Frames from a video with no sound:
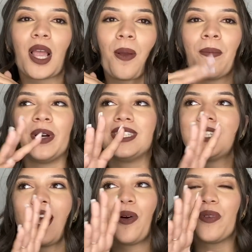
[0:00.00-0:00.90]
But
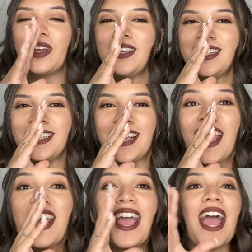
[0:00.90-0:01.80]
that was,
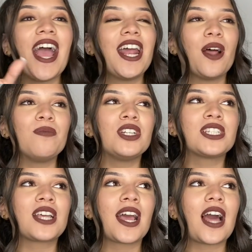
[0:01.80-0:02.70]
and I'm
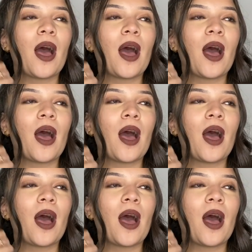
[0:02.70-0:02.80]
just like,